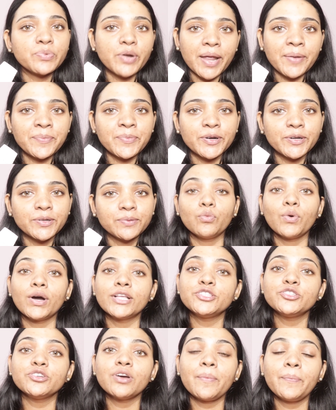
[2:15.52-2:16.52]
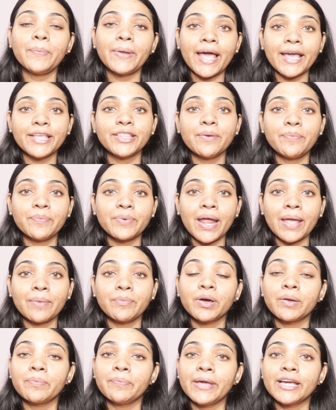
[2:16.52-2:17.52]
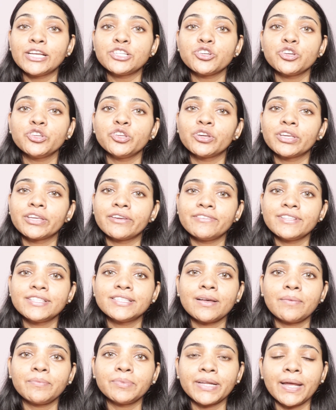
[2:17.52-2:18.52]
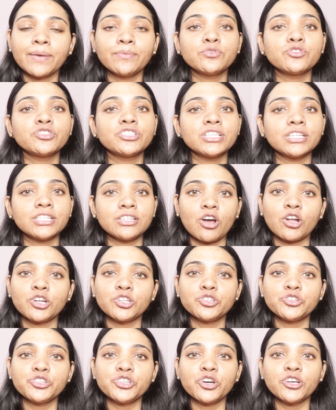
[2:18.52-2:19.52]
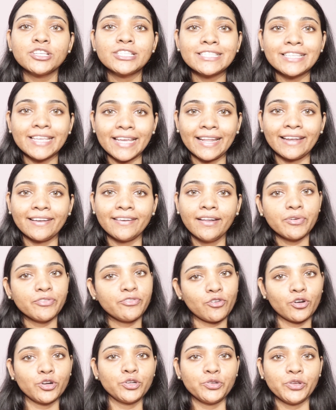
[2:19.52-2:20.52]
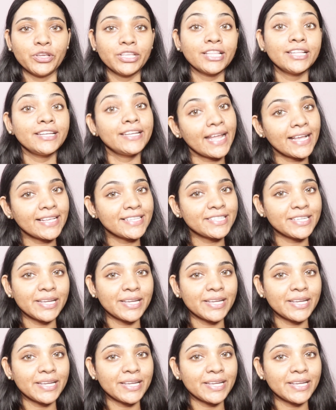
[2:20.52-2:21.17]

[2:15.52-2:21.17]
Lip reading: Primer. Once you apply the primer, make sure you give it some time to sit onto your skin before doing the next